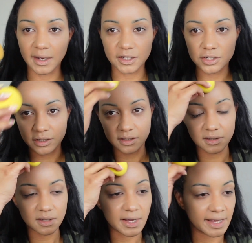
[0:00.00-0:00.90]

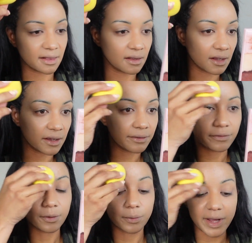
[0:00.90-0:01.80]
I
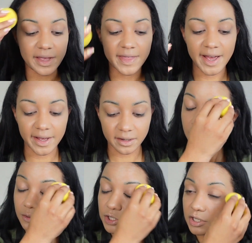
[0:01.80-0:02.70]
love the way that
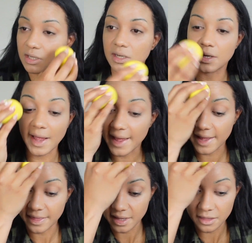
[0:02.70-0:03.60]
lotion
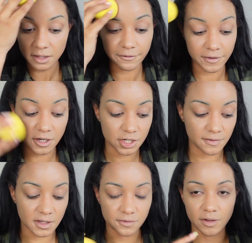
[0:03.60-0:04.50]
and then the finish
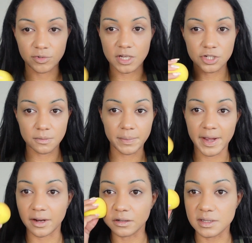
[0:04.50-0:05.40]
of this foundation
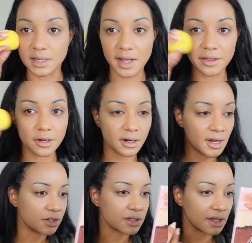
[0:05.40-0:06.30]
pairs together.
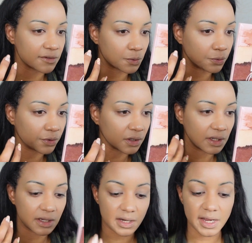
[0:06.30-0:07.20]
Just gives
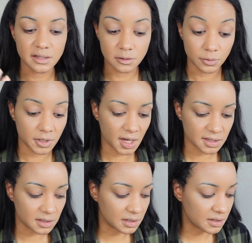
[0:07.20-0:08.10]
really nice
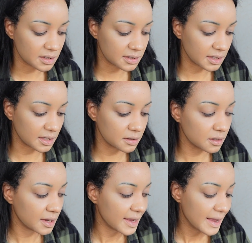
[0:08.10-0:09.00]
luminosity to the
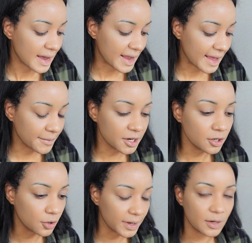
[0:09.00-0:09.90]
skin. I am
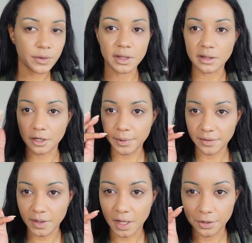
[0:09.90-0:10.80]
gonna go in with a little bit
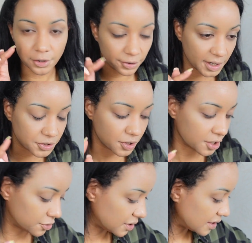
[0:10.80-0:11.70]
of color corrector
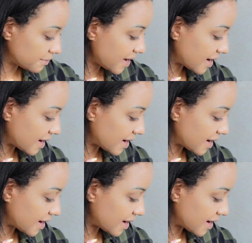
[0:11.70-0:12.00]
underneath my